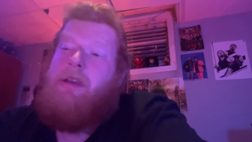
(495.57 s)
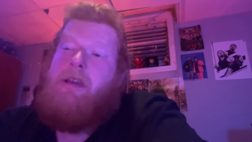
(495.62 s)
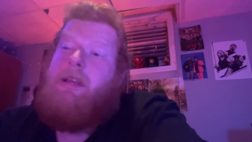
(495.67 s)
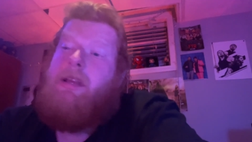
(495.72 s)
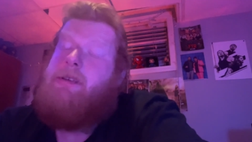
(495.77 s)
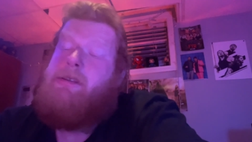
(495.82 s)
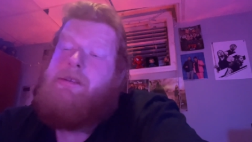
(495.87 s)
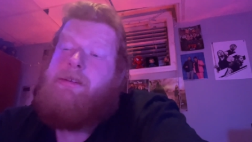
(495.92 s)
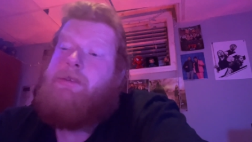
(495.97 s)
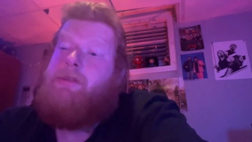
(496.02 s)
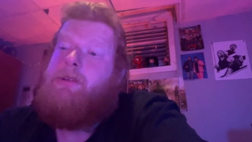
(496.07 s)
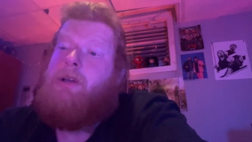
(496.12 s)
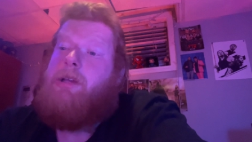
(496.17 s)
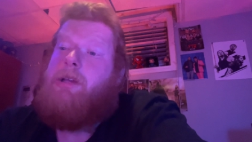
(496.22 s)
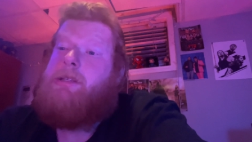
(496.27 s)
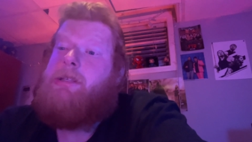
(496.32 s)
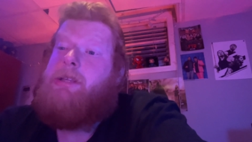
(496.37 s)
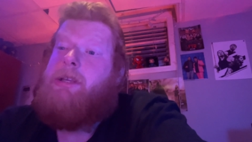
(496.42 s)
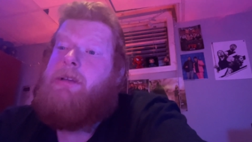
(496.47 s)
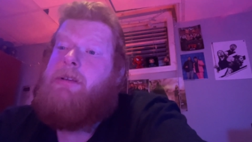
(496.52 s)
It is
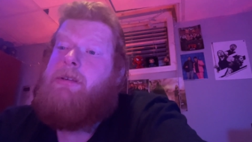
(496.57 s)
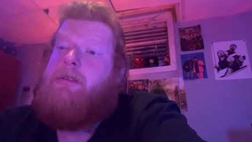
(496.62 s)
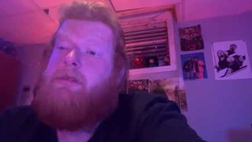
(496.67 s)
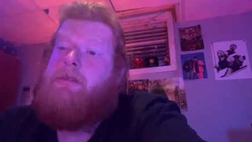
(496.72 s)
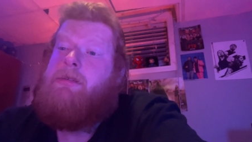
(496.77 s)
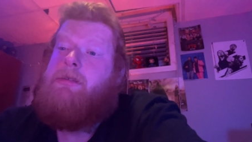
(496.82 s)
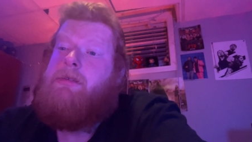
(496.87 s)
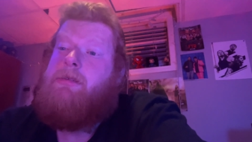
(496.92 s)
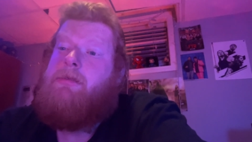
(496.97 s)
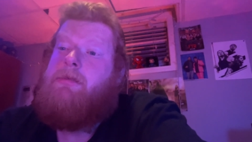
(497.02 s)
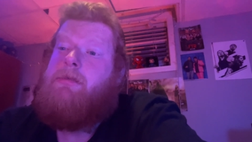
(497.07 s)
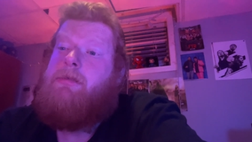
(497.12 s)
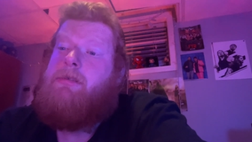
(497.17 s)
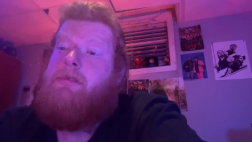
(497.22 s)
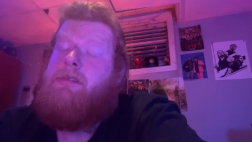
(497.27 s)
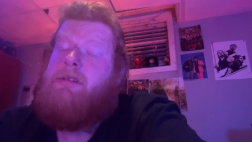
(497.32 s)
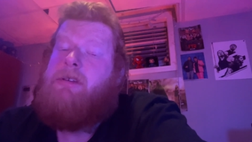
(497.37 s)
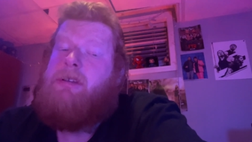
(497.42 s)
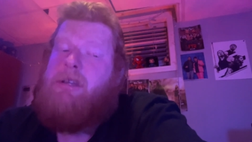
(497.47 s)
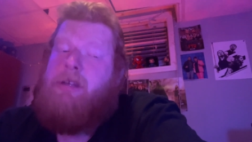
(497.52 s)
exhausting.
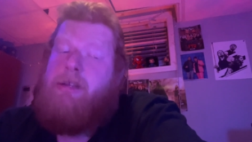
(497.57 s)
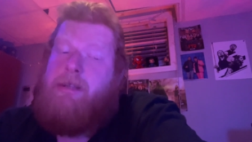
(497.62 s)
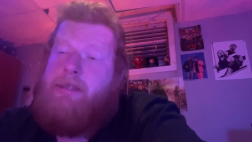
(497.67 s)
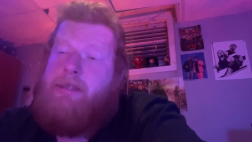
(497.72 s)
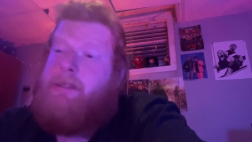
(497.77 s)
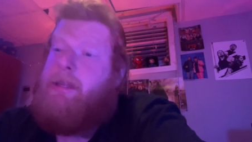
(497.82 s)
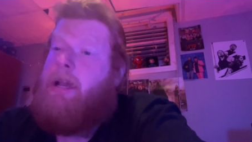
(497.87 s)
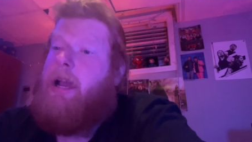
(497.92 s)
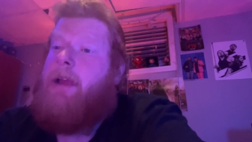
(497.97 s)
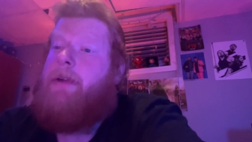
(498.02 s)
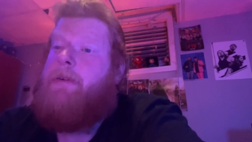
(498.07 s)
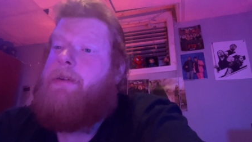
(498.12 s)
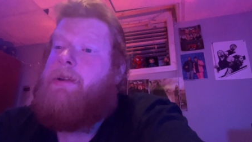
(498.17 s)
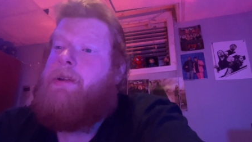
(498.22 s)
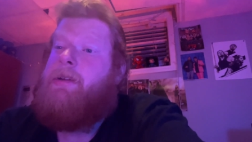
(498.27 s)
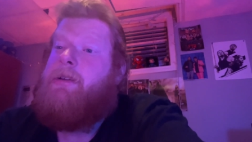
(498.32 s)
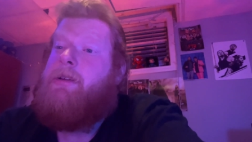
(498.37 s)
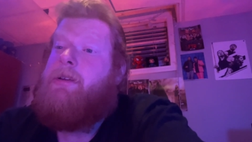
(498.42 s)
It is tiring.